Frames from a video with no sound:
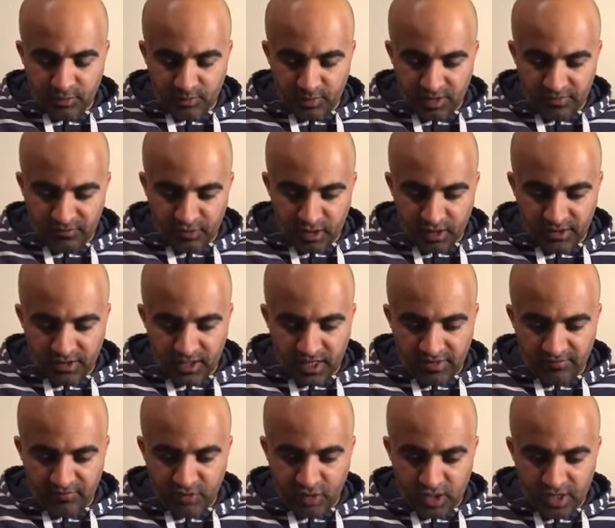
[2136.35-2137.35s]
but
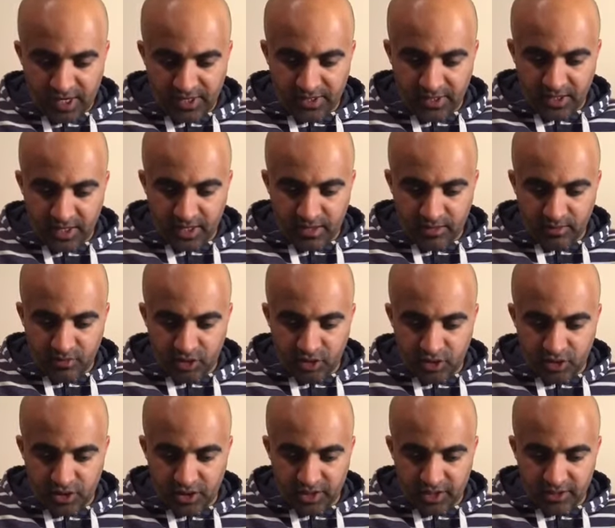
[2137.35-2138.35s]
I've not had it yet. Let me
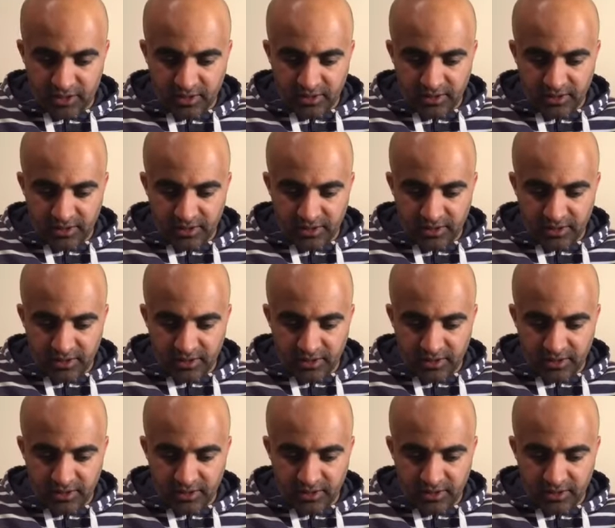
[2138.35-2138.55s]
just check.